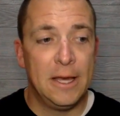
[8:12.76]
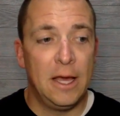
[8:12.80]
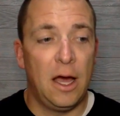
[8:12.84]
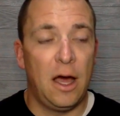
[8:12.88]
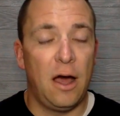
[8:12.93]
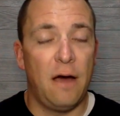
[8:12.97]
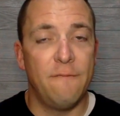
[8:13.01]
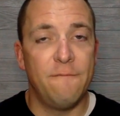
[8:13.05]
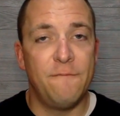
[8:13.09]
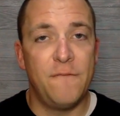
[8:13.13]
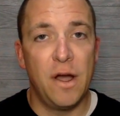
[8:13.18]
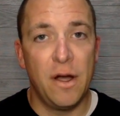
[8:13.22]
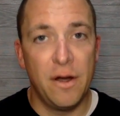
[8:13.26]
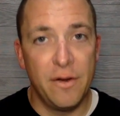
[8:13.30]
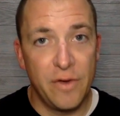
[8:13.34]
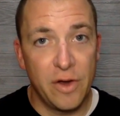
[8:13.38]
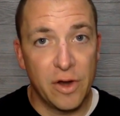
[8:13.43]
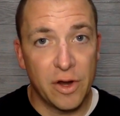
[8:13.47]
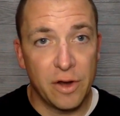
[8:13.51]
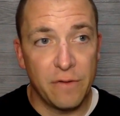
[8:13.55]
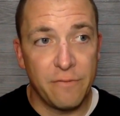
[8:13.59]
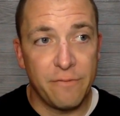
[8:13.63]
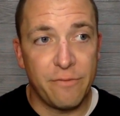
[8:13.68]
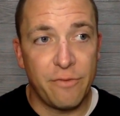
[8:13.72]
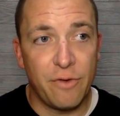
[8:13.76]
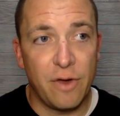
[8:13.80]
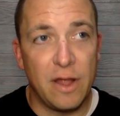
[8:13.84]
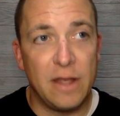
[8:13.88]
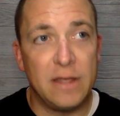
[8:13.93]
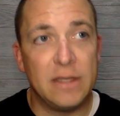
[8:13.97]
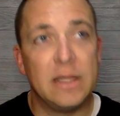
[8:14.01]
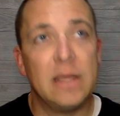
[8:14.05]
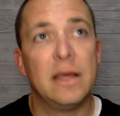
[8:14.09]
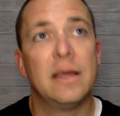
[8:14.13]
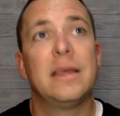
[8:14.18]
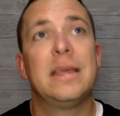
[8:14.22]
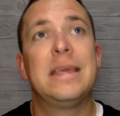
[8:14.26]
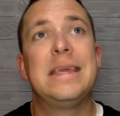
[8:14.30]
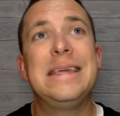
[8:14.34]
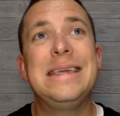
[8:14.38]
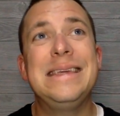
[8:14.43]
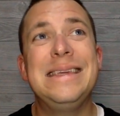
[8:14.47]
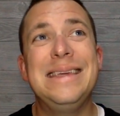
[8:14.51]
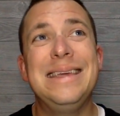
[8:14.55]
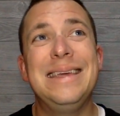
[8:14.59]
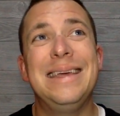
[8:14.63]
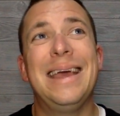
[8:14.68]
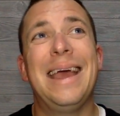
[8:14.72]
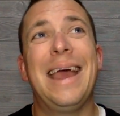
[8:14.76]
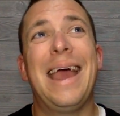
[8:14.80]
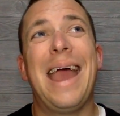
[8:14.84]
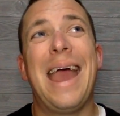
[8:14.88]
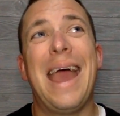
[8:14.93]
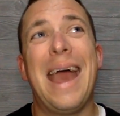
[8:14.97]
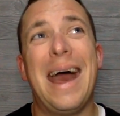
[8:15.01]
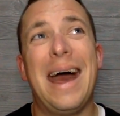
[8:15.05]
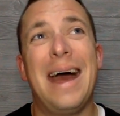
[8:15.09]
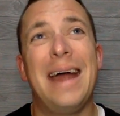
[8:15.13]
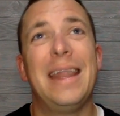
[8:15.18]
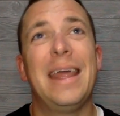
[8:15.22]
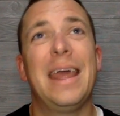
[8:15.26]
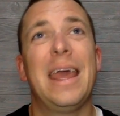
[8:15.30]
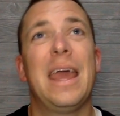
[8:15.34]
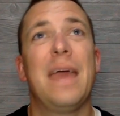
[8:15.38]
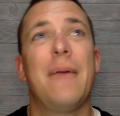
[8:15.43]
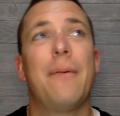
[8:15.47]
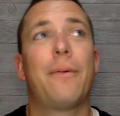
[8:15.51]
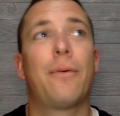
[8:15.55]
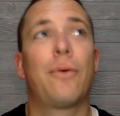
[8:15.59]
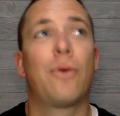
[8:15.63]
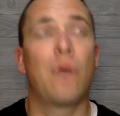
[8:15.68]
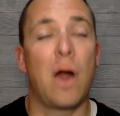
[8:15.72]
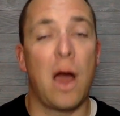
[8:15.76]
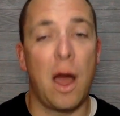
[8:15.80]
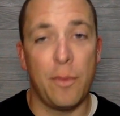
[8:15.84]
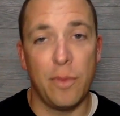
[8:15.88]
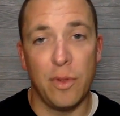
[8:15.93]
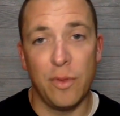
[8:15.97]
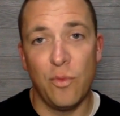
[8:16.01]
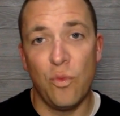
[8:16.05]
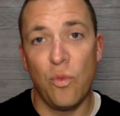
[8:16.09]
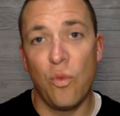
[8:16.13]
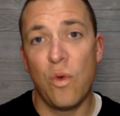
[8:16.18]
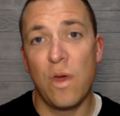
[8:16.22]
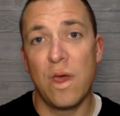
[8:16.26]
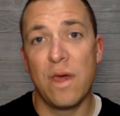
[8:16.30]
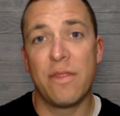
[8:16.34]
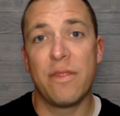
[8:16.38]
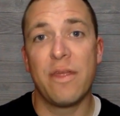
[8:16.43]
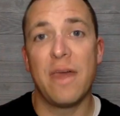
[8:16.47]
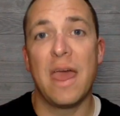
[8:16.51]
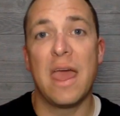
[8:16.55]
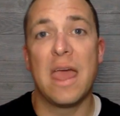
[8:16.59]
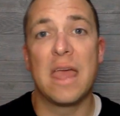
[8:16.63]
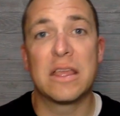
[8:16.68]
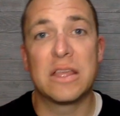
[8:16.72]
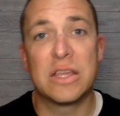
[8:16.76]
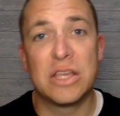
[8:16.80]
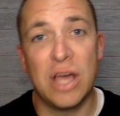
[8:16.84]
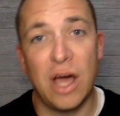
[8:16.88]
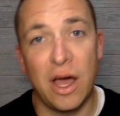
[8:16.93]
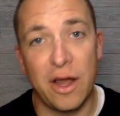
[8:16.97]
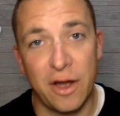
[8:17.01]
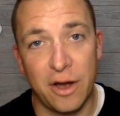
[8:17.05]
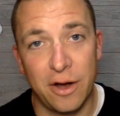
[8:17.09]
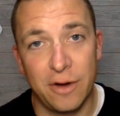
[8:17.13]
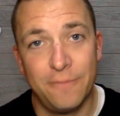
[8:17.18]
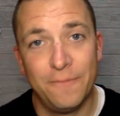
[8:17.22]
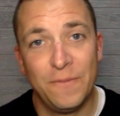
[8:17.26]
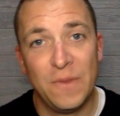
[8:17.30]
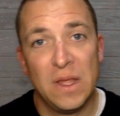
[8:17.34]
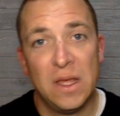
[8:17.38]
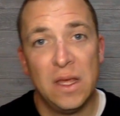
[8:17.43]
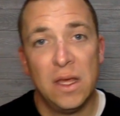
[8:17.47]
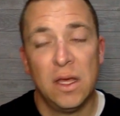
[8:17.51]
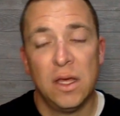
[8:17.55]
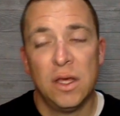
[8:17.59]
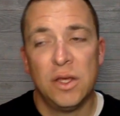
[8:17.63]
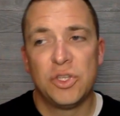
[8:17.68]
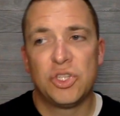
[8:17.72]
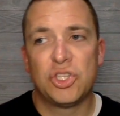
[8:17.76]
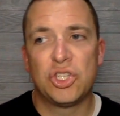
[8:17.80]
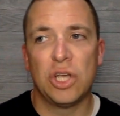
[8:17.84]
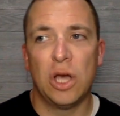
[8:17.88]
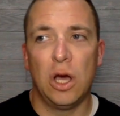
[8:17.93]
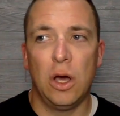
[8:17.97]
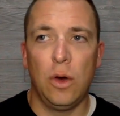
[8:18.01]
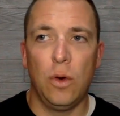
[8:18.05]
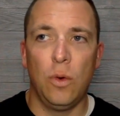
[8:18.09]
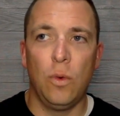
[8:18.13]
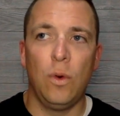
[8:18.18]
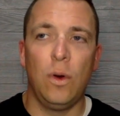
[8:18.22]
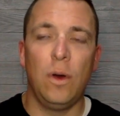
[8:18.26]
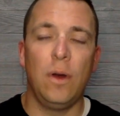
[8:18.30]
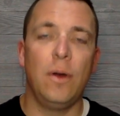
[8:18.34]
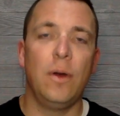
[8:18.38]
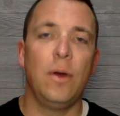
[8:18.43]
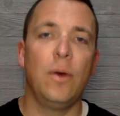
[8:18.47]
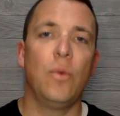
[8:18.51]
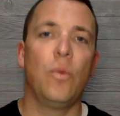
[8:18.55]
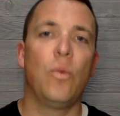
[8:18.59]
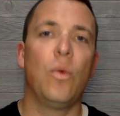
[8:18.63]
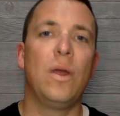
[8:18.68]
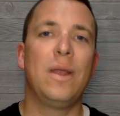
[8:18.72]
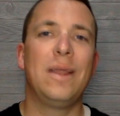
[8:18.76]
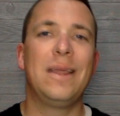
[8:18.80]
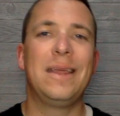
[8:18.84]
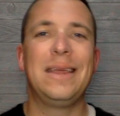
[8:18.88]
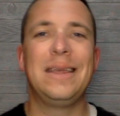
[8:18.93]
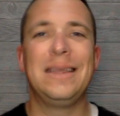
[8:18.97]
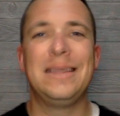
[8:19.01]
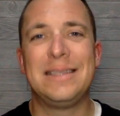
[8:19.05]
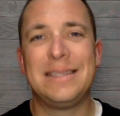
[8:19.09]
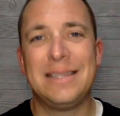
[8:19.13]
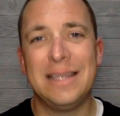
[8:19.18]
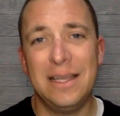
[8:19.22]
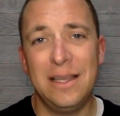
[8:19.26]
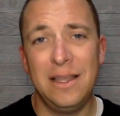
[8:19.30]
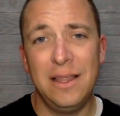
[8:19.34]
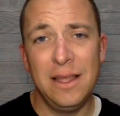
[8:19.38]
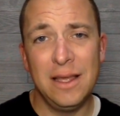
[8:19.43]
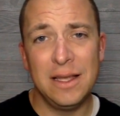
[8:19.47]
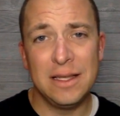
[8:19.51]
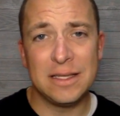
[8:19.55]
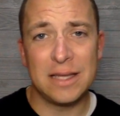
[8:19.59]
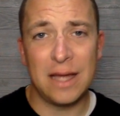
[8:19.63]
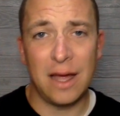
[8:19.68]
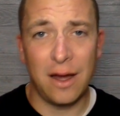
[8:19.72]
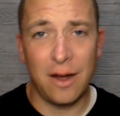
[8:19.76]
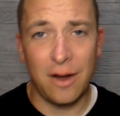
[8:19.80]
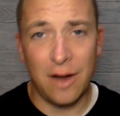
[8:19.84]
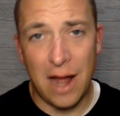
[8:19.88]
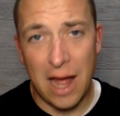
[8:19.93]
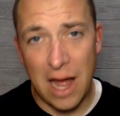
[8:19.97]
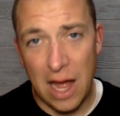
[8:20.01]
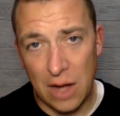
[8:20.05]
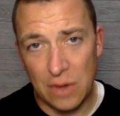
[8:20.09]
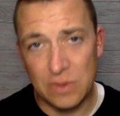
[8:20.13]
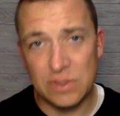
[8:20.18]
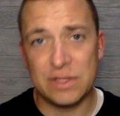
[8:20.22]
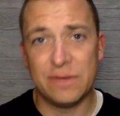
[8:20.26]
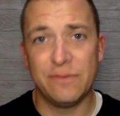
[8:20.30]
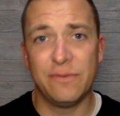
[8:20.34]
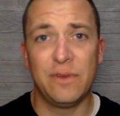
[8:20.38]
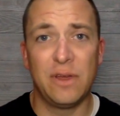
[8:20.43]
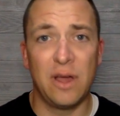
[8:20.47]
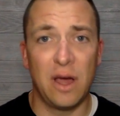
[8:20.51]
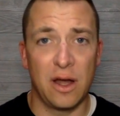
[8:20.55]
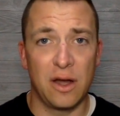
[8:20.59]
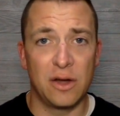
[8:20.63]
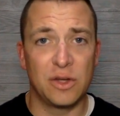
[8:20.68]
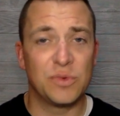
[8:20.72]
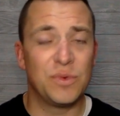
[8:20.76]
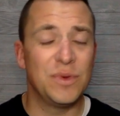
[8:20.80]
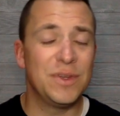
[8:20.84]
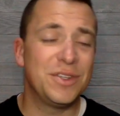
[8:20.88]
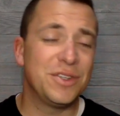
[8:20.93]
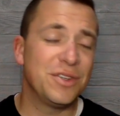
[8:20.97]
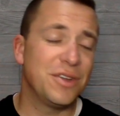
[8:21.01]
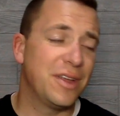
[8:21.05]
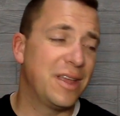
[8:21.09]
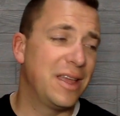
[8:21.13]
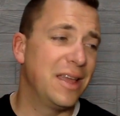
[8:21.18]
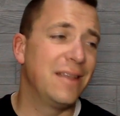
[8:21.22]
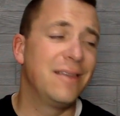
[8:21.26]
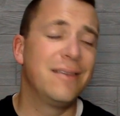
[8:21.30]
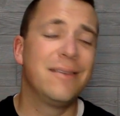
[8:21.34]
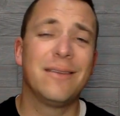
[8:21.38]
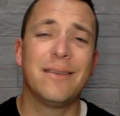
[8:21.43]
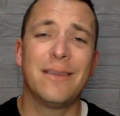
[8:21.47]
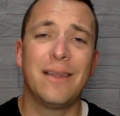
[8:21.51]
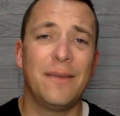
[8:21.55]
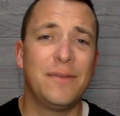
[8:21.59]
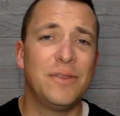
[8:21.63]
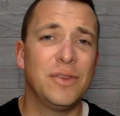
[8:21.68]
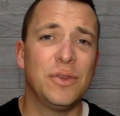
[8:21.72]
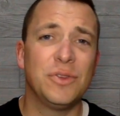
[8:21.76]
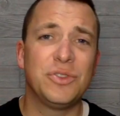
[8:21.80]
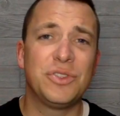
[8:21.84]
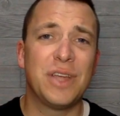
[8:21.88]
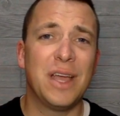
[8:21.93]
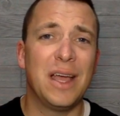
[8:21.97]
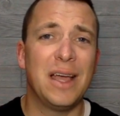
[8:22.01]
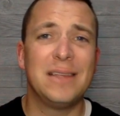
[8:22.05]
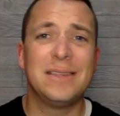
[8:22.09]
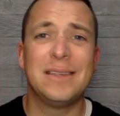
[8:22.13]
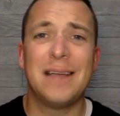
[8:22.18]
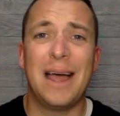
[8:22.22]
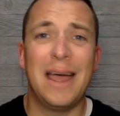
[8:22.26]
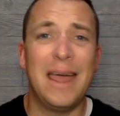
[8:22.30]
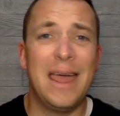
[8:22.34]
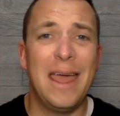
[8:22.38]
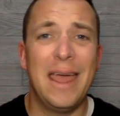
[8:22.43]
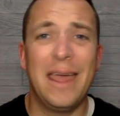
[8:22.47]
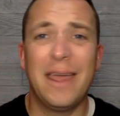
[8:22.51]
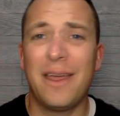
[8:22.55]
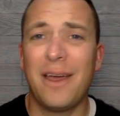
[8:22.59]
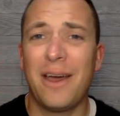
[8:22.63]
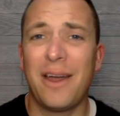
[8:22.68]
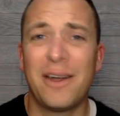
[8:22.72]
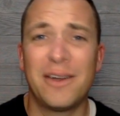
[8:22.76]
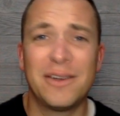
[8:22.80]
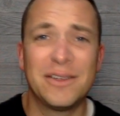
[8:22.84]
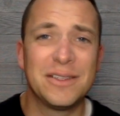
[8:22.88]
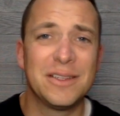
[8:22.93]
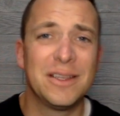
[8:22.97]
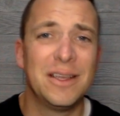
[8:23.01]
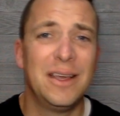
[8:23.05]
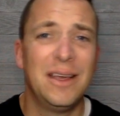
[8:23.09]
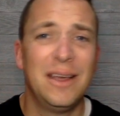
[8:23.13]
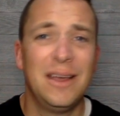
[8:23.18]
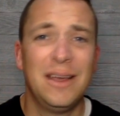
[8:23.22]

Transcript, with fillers: uh, very, very good friend, he had a problem with a gutter. So when he did the entire house of gutters, which again, I've told you guys, I hate gutters.